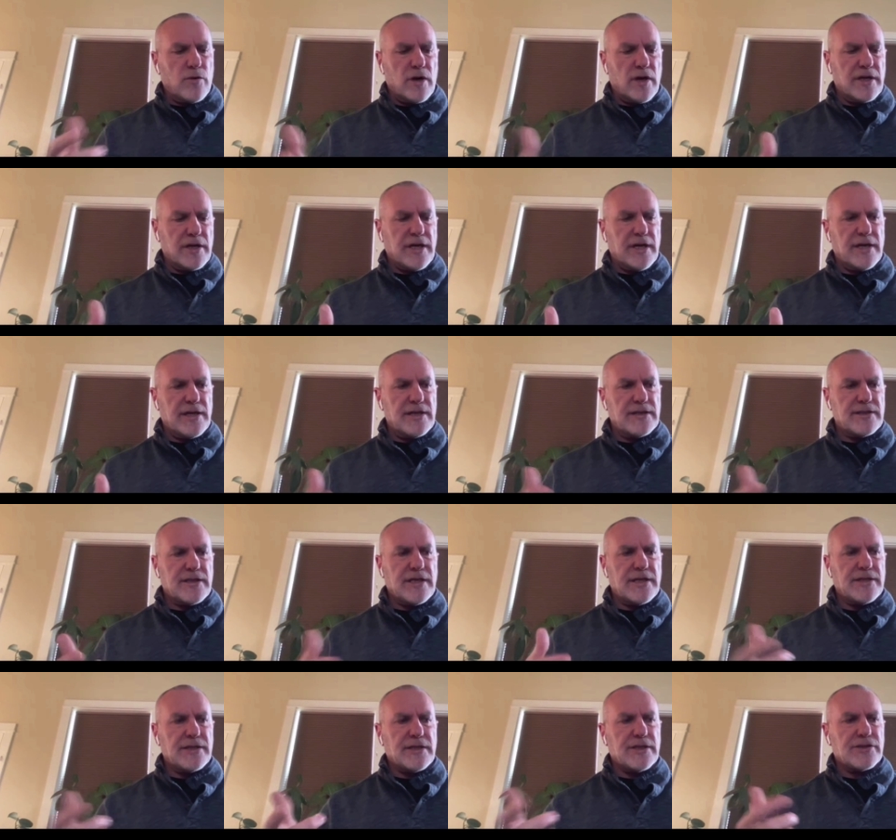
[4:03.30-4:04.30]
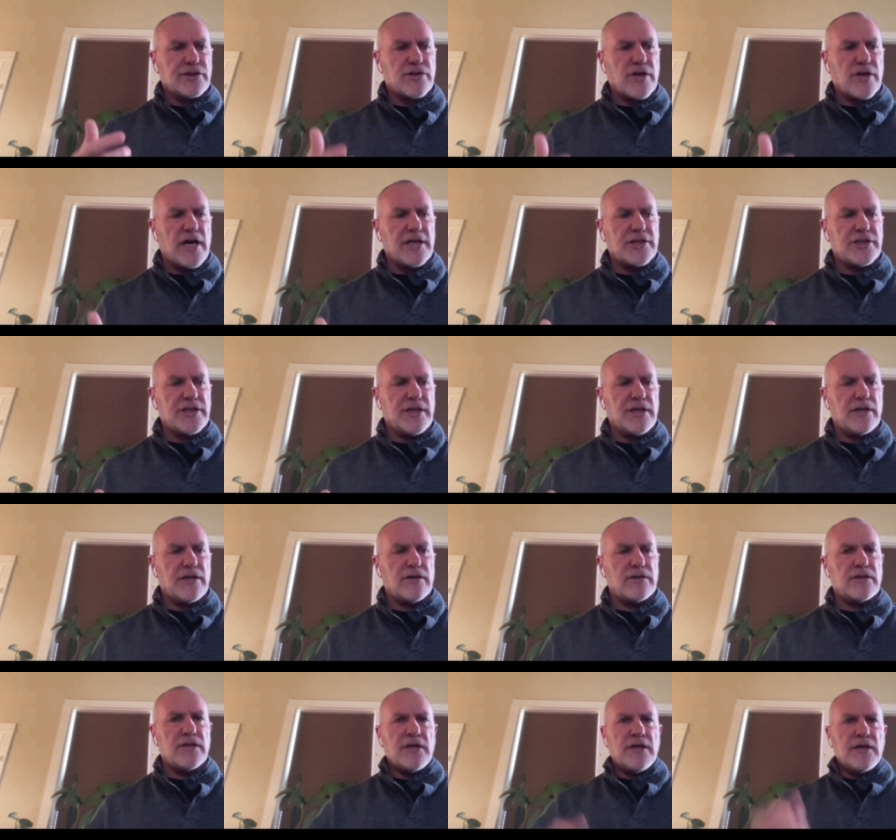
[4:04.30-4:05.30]
working in construction. He
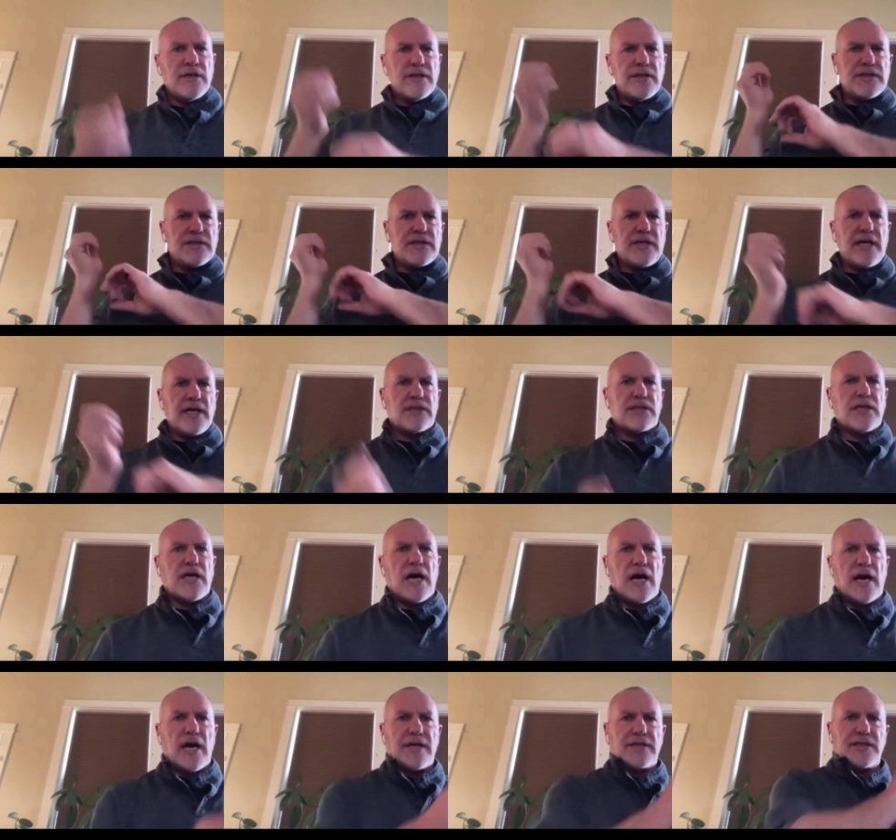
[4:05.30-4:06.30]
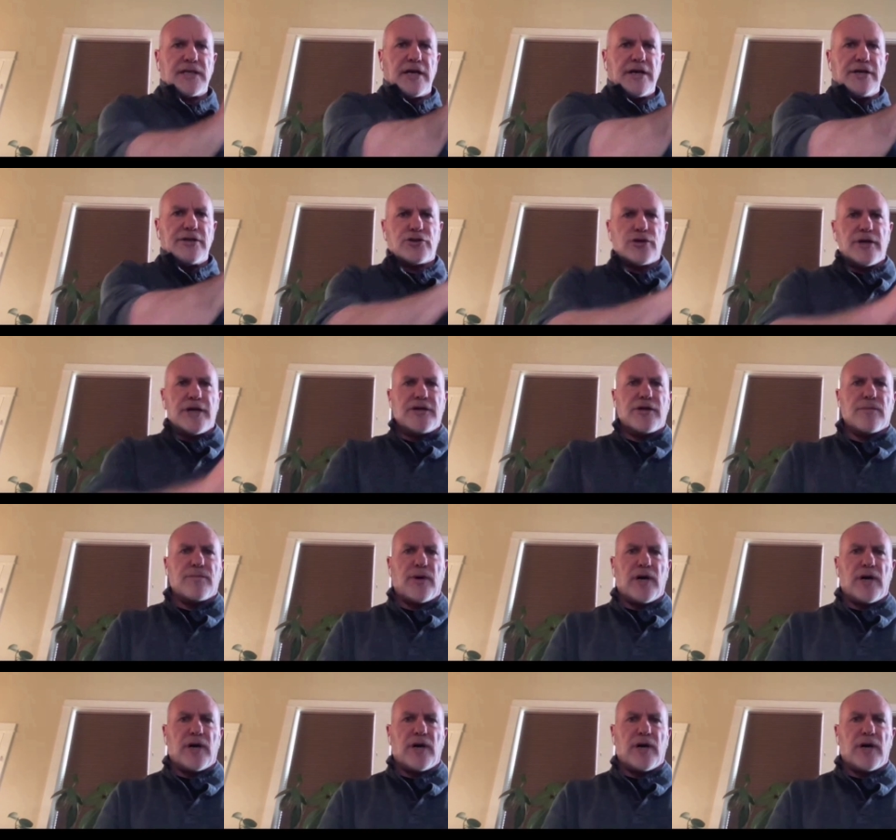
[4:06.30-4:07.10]
goes, this is Keisa. It's how you train your